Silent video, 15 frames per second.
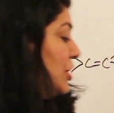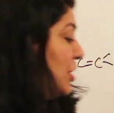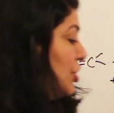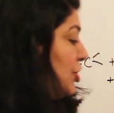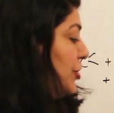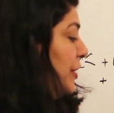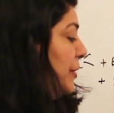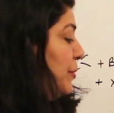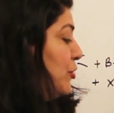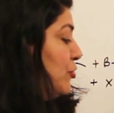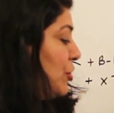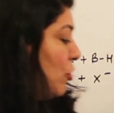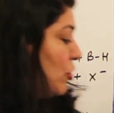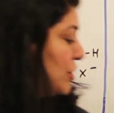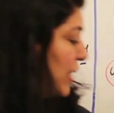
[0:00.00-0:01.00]
tertiary
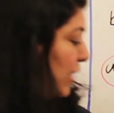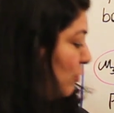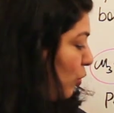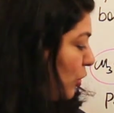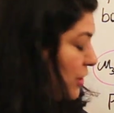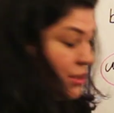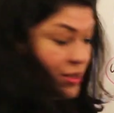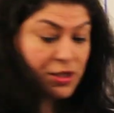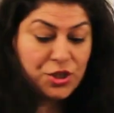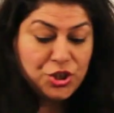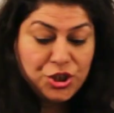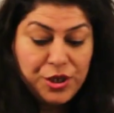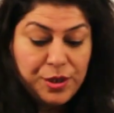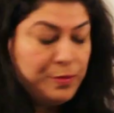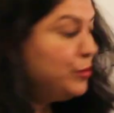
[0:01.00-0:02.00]
butoxide, what is
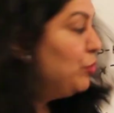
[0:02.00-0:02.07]
tertiary